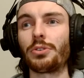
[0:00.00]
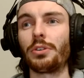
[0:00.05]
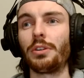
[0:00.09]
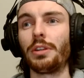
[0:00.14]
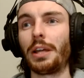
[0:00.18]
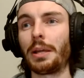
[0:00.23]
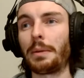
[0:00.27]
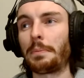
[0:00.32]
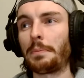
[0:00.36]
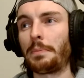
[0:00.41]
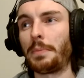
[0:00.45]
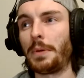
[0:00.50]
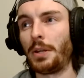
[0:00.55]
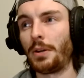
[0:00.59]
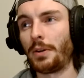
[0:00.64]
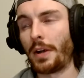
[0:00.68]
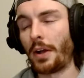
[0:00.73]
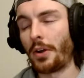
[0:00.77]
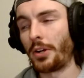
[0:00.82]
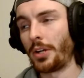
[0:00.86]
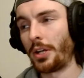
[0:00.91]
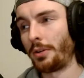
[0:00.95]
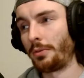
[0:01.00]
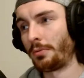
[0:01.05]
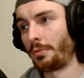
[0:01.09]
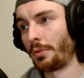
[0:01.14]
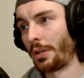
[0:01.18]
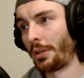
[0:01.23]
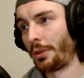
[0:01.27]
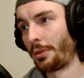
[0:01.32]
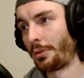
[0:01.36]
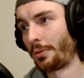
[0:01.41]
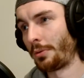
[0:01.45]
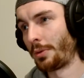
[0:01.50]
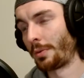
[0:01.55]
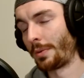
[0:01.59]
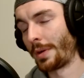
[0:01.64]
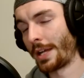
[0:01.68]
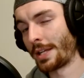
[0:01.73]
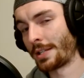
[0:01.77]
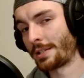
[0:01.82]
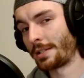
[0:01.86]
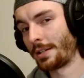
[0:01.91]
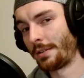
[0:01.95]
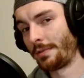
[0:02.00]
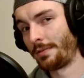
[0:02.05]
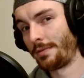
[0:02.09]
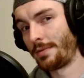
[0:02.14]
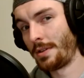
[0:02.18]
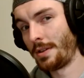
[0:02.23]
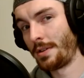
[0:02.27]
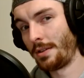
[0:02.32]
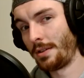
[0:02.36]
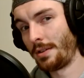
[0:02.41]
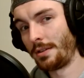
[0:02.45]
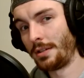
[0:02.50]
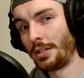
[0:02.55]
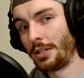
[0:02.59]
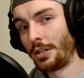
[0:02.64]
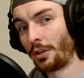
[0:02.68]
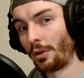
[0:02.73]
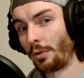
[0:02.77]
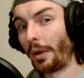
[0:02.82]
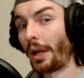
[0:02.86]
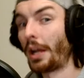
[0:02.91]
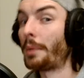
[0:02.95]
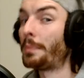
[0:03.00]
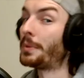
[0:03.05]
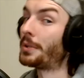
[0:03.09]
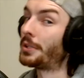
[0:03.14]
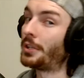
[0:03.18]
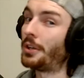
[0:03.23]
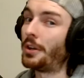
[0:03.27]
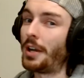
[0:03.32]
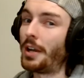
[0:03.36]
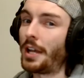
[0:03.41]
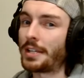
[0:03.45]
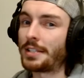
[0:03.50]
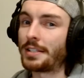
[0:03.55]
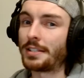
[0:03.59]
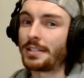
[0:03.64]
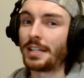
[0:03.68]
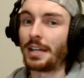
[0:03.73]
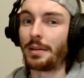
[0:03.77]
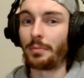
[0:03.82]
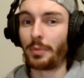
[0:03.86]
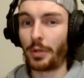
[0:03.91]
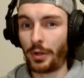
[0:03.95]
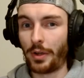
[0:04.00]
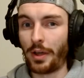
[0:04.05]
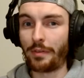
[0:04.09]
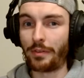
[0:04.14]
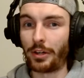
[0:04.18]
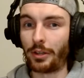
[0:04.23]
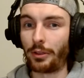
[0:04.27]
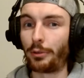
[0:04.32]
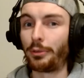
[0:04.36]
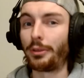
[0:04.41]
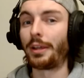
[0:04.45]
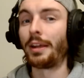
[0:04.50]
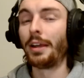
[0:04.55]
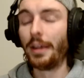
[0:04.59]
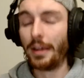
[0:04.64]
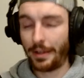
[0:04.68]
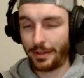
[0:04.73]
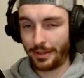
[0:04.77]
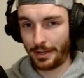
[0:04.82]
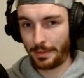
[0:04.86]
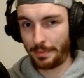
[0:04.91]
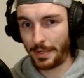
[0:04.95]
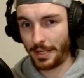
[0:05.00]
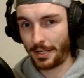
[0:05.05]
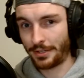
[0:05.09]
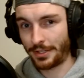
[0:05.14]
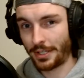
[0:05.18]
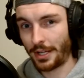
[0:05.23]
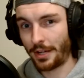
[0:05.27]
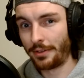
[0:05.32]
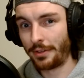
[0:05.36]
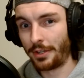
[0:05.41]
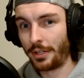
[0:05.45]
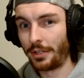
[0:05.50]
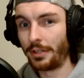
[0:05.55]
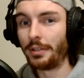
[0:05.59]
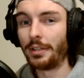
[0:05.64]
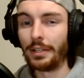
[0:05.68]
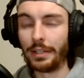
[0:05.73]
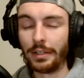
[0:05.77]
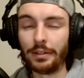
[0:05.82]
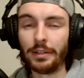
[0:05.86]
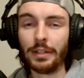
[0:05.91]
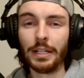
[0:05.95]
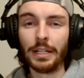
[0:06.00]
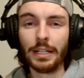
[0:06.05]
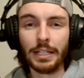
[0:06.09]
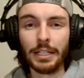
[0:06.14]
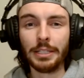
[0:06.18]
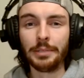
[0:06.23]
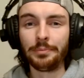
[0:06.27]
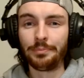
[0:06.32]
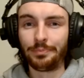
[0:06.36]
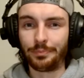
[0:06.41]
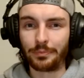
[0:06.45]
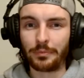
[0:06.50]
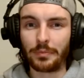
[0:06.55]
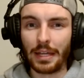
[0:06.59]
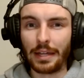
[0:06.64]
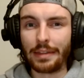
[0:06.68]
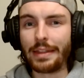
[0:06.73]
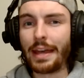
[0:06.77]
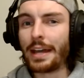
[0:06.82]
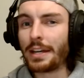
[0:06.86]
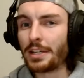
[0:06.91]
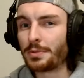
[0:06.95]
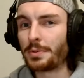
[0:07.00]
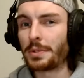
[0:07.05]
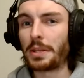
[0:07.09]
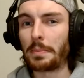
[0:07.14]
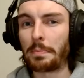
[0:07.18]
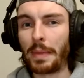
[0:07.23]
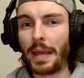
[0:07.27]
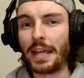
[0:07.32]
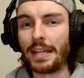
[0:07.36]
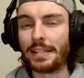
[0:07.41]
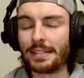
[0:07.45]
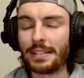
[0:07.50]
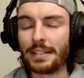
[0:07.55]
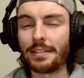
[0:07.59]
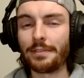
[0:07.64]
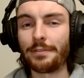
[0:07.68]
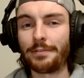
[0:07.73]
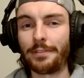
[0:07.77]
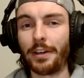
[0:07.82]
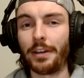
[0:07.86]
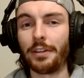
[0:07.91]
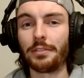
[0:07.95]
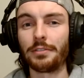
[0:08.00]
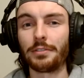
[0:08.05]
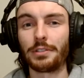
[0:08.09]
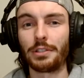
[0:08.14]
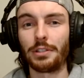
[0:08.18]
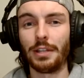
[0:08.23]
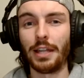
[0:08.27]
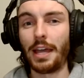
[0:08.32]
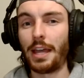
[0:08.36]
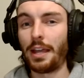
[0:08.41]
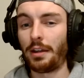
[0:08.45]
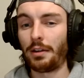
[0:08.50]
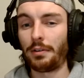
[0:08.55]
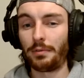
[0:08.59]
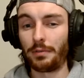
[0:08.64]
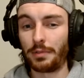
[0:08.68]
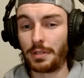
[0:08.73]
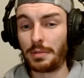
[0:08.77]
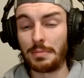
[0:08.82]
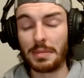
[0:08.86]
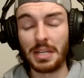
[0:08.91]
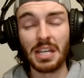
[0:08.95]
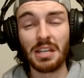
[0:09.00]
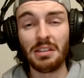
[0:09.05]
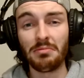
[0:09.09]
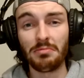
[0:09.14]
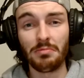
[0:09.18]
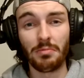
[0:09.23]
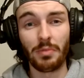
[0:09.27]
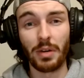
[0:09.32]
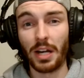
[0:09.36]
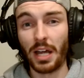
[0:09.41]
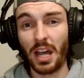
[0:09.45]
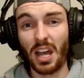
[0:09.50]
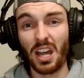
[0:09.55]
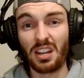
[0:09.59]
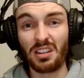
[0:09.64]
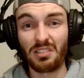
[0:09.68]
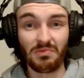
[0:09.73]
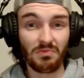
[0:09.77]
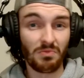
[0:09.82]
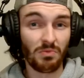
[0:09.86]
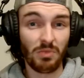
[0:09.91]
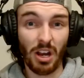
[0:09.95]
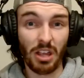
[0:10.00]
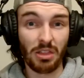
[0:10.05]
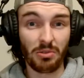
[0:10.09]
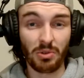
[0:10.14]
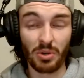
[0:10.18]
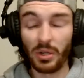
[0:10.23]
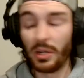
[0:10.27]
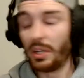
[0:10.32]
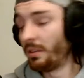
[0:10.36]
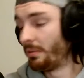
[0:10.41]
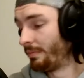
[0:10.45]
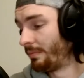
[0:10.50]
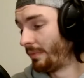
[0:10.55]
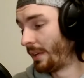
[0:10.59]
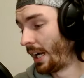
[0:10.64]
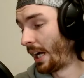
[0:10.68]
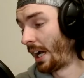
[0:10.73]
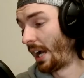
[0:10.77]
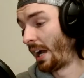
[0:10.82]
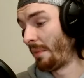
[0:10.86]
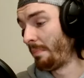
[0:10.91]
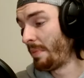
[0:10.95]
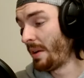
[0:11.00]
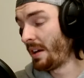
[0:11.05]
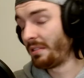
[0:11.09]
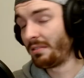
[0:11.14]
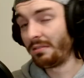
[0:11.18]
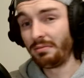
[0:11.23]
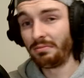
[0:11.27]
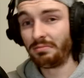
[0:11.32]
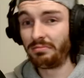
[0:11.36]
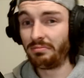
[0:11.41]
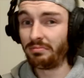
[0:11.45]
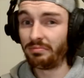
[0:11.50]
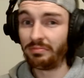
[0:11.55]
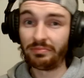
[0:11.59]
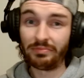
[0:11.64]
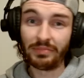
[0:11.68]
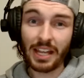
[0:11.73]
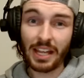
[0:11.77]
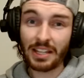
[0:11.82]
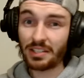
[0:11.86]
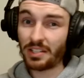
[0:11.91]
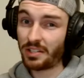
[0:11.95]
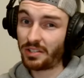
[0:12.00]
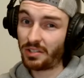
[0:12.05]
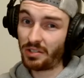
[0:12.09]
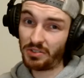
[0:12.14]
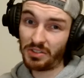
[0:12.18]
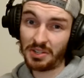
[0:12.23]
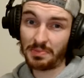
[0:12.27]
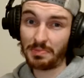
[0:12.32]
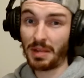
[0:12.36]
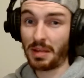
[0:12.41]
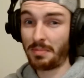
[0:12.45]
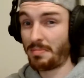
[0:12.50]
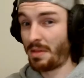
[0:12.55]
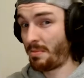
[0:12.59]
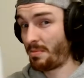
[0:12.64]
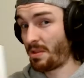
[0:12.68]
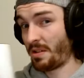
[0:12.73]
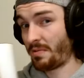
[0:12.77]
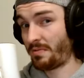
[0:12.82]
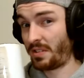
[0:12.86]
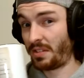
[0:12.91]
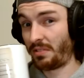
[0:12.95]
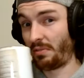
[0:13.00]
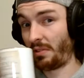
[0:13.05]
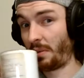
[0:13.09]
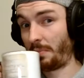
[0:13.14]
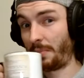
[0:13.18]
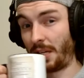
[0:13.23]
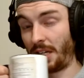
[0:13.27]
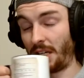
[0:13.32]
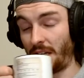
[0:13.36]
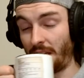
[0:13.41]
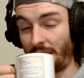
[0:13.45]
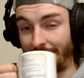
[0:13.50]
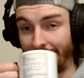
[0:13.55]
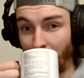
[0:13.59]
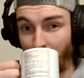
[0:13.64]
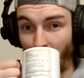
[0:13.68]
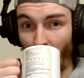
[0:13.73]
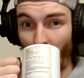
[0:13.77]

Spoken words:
like peter out and run through the rest of the year right up until your next exam where you have another thing, and then it peters out, and then that is what the pacing felt like to me when I read through it. But that's also just me. Maybe you have a different opinion on that